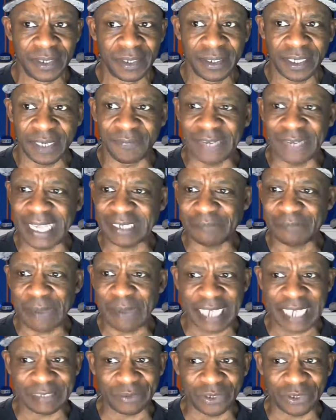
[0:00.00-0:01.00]
If that's
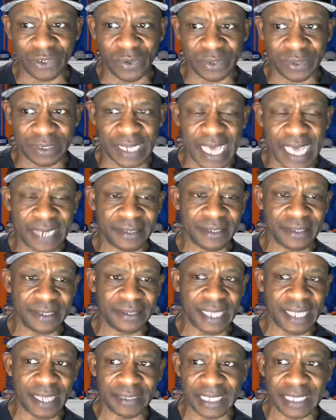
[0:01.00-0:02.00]
possible. So there's a lot of
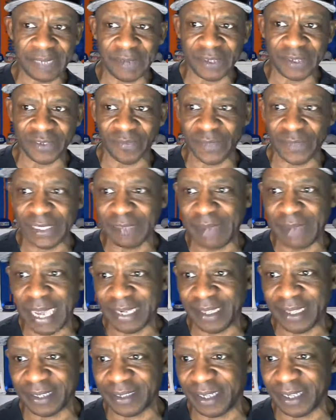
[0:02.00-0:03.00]
things out there, man. So if
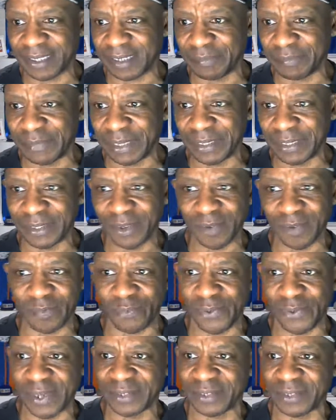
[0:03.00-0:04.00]
anybody out there, Camilio,
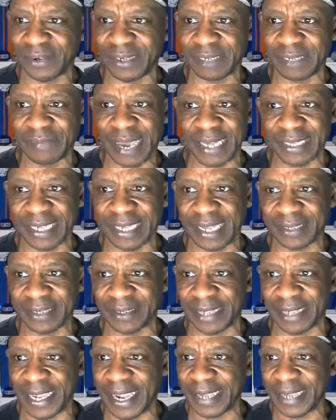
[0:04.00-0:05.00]
Prince, or anybody got
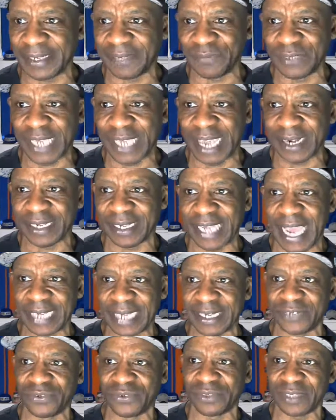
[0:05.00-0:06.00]
Andy, you got a guy
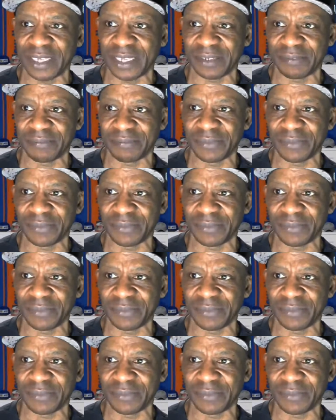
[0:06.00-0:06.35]
that you think